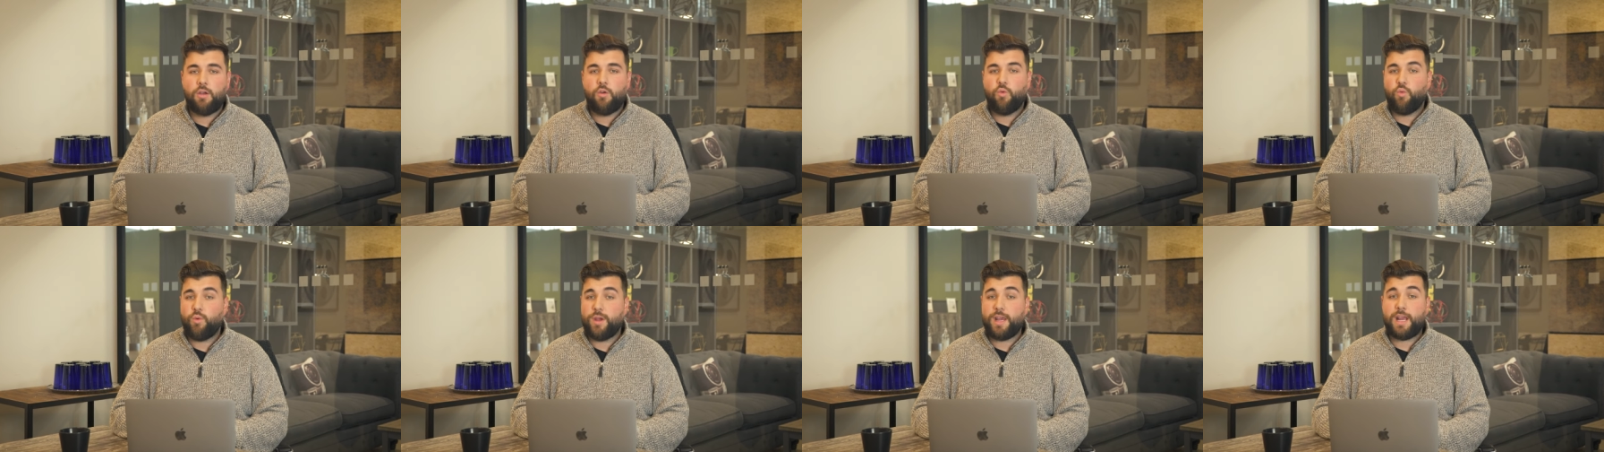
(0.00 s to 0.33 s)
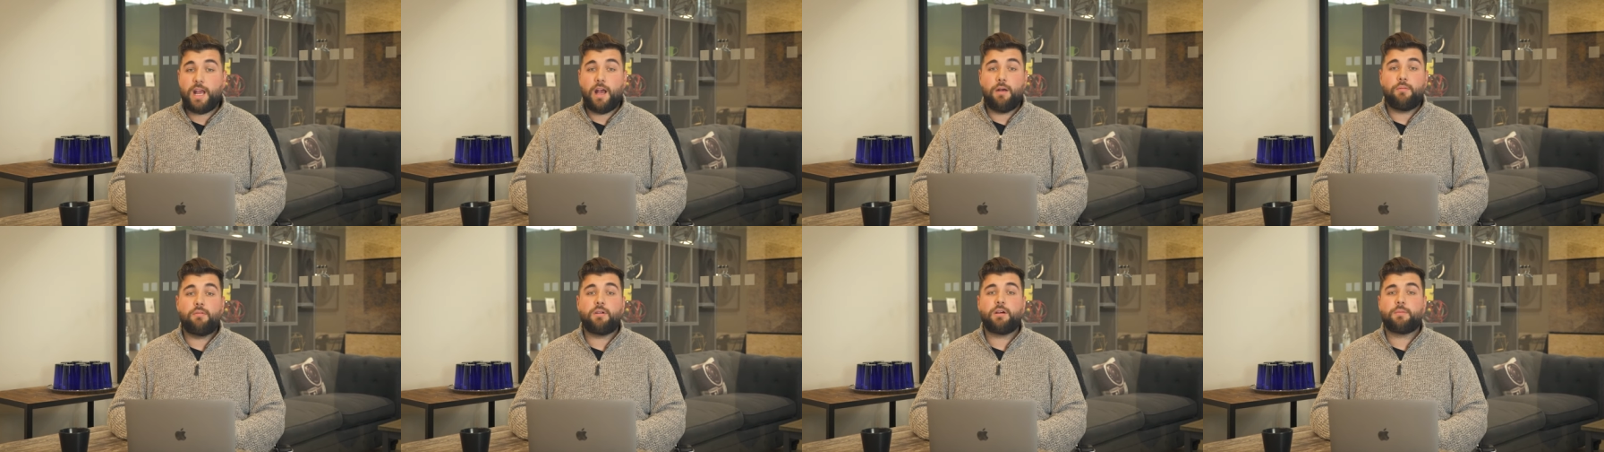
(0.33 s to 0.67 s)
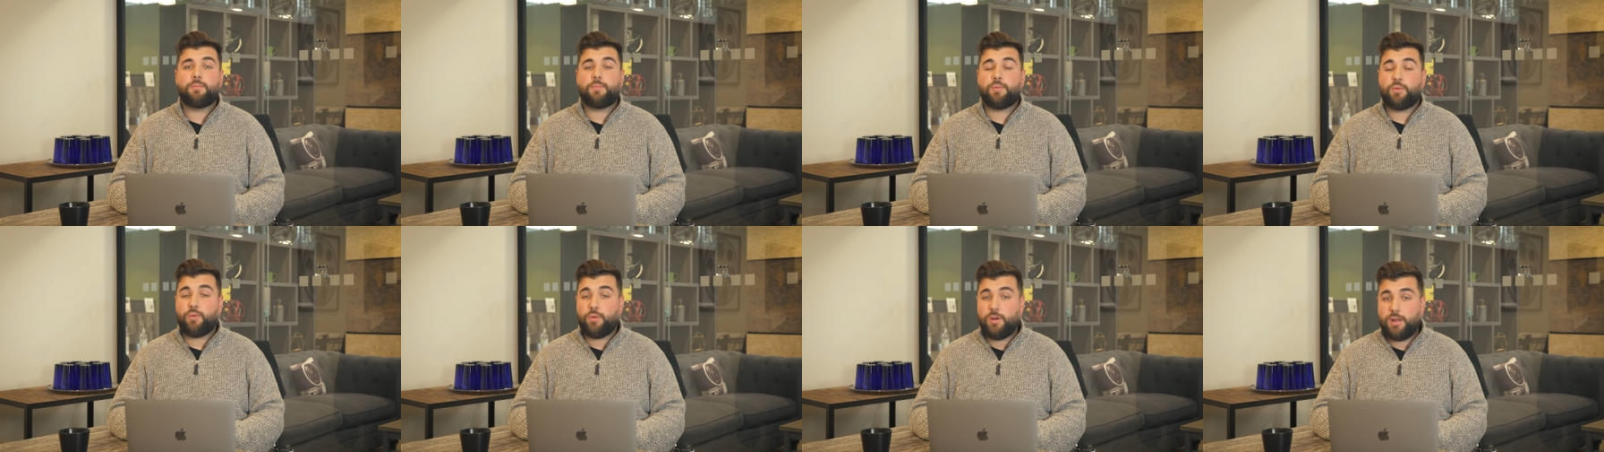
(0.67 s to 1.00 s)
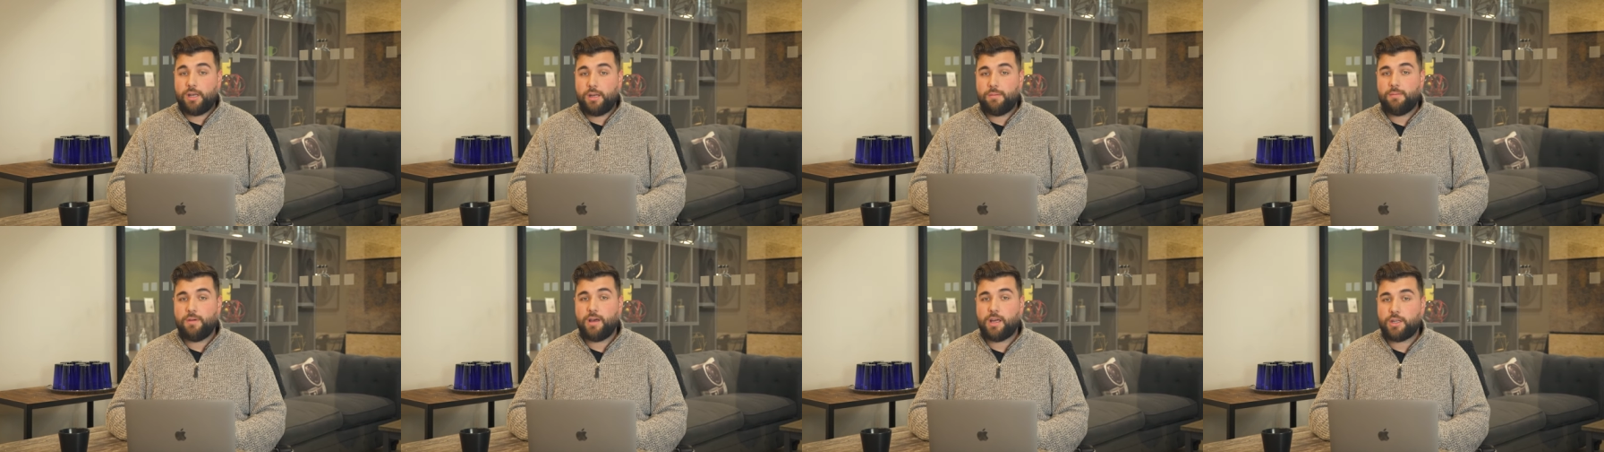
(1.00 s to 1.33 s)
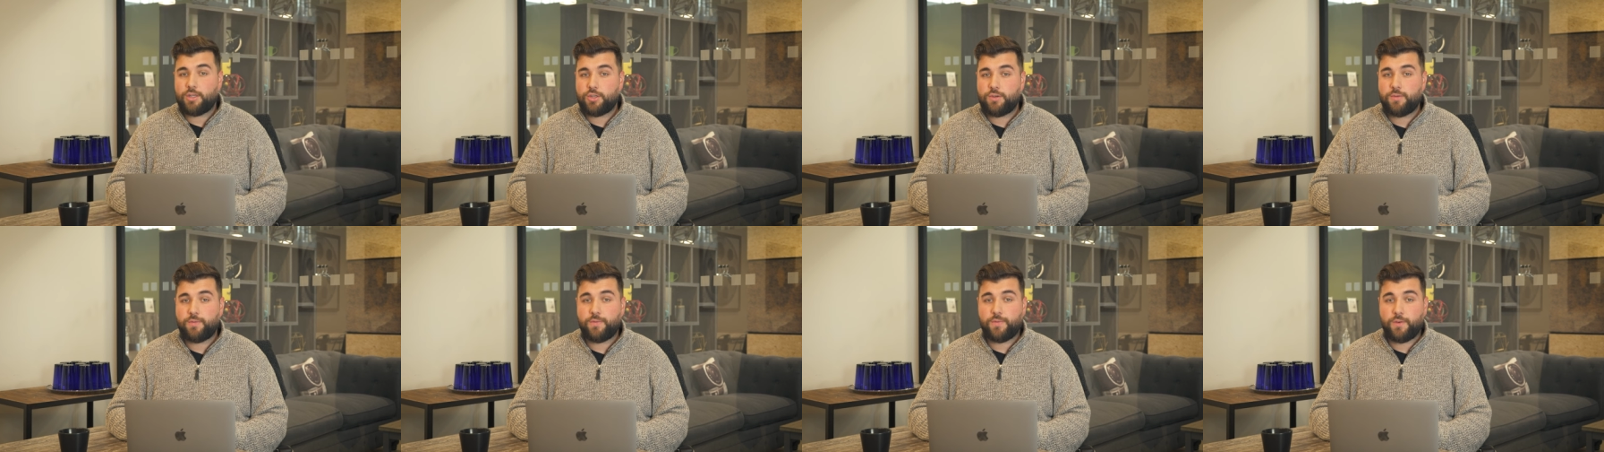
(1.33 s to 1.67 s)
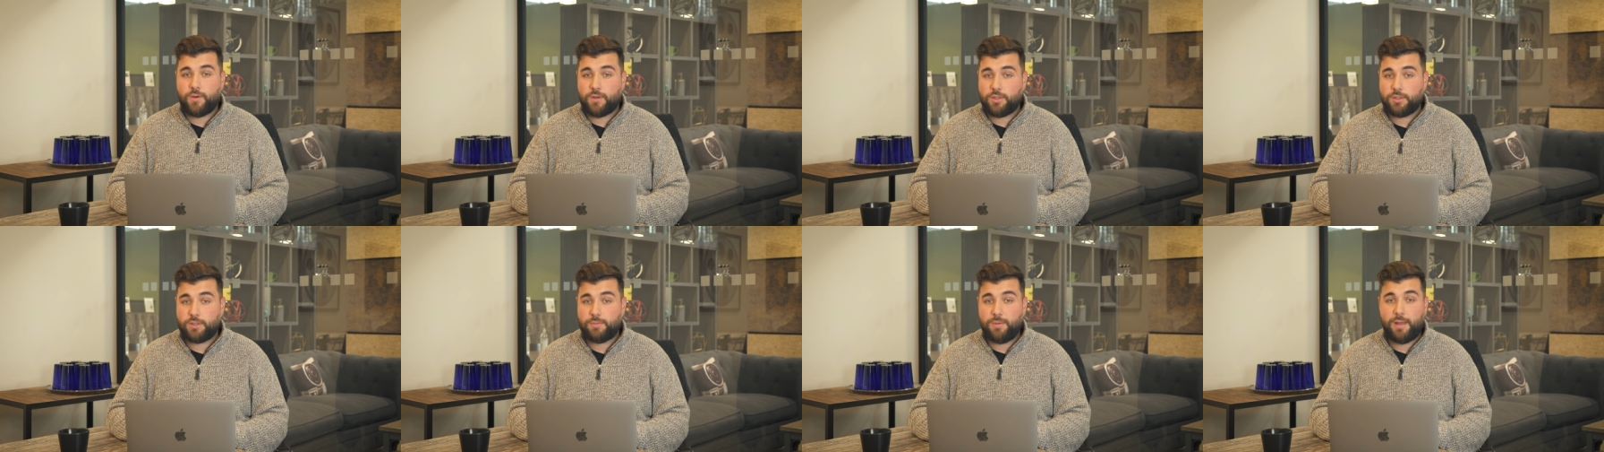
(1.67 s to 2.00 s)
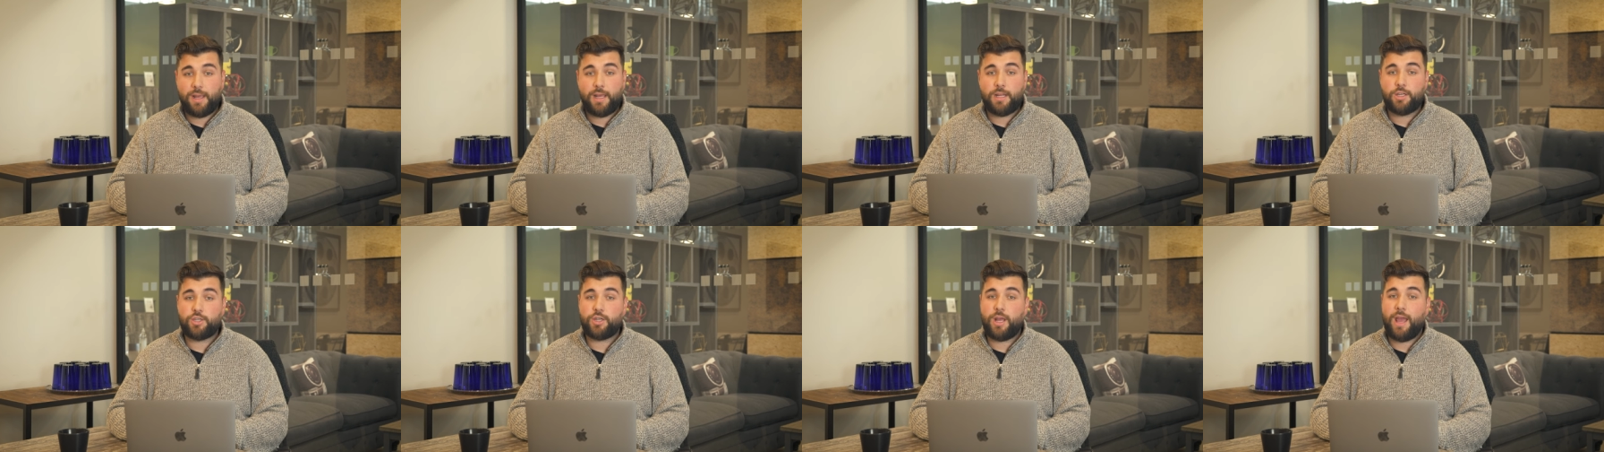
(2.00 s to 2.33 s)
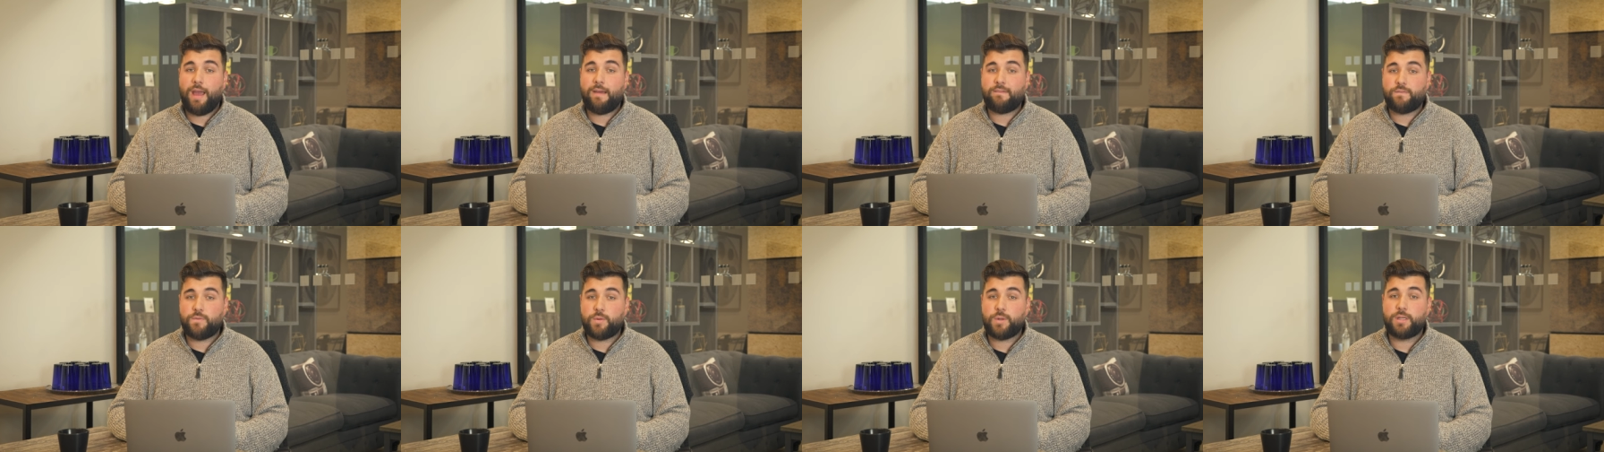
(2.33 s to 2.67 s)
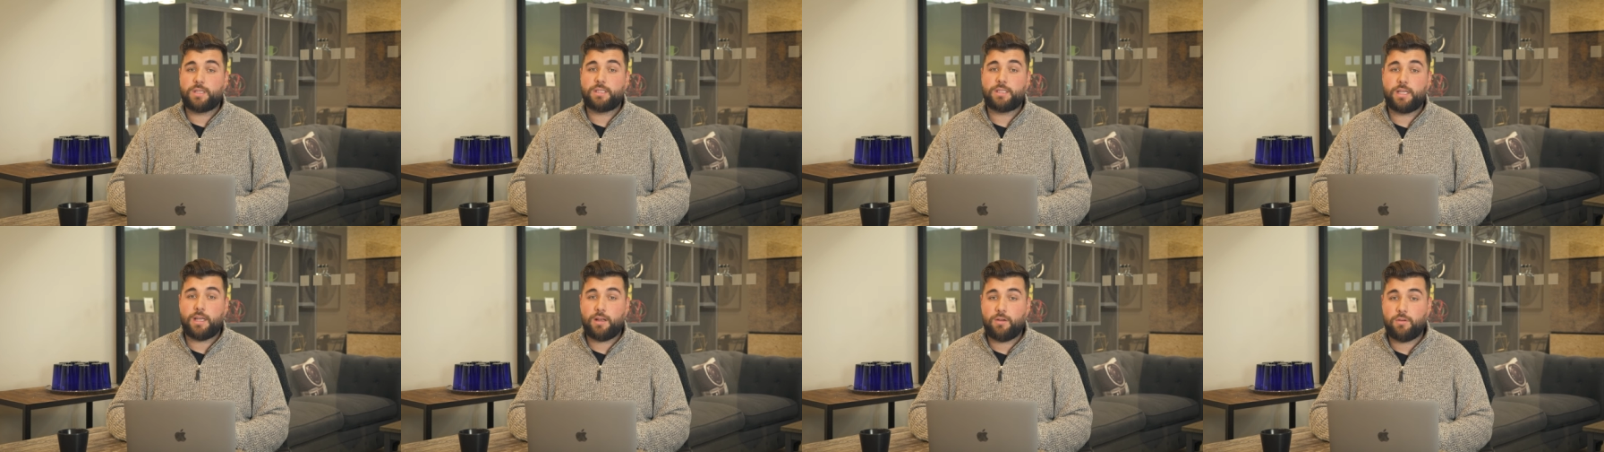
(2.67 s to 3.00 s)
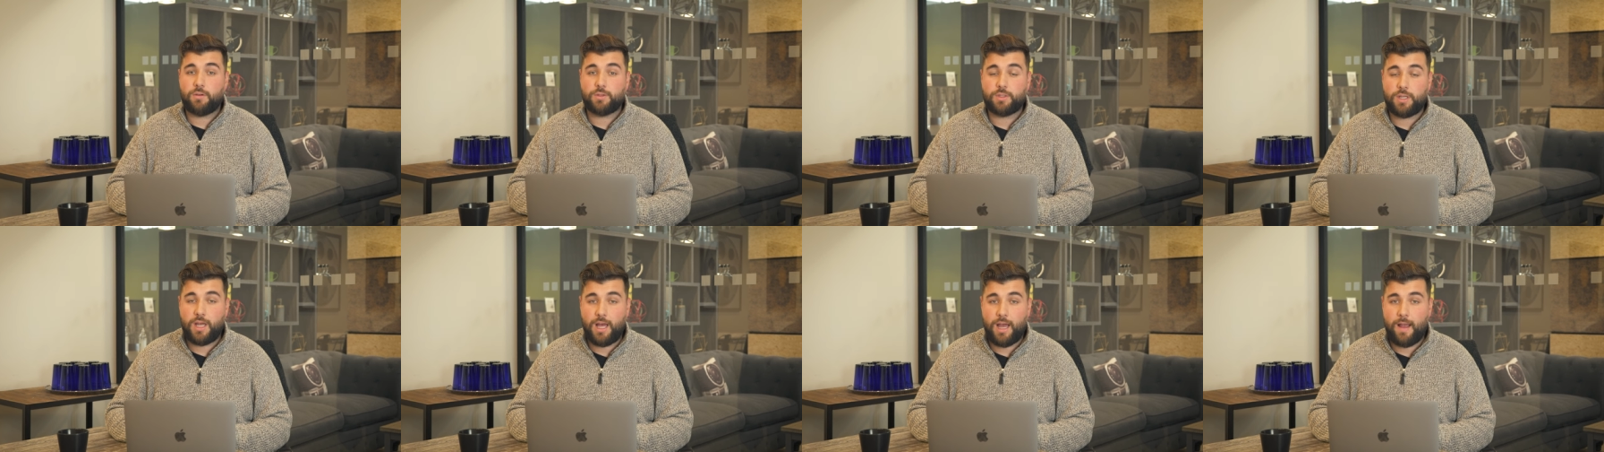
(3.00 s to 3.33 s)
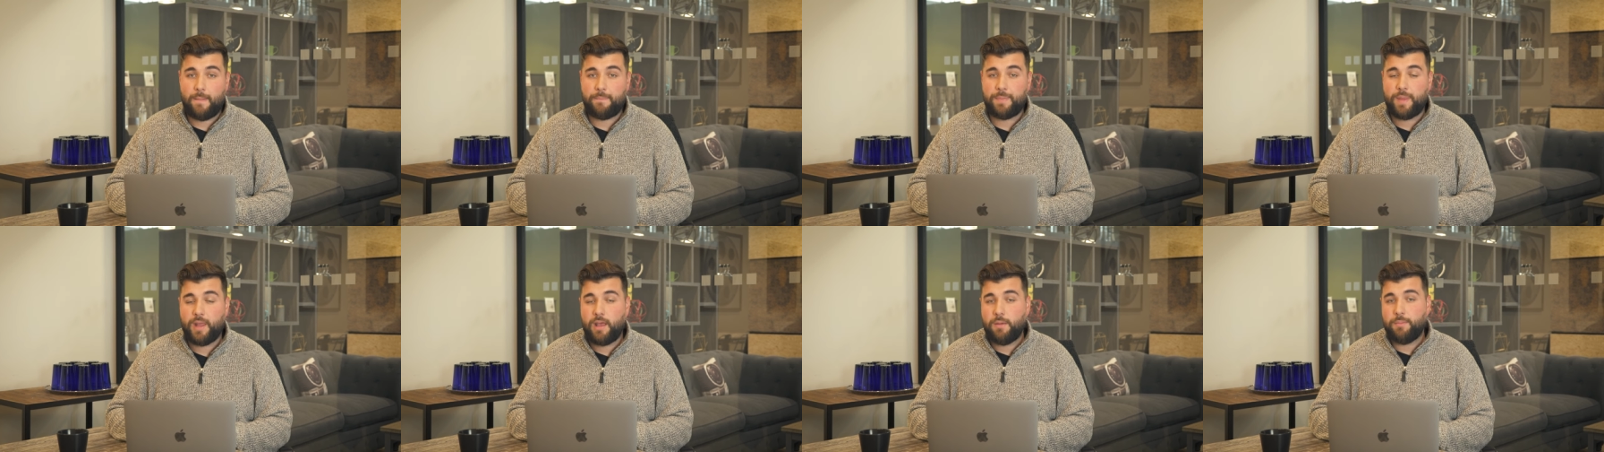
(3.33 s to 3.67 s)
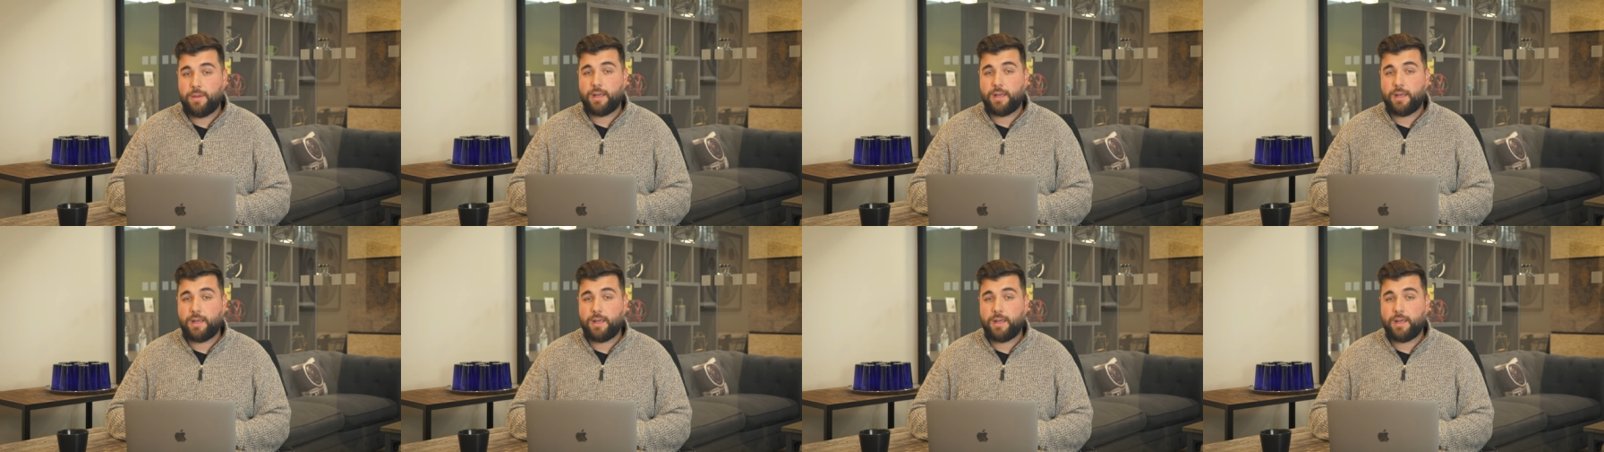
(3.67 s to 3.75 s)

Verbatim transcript: we come up pretty much first page every single time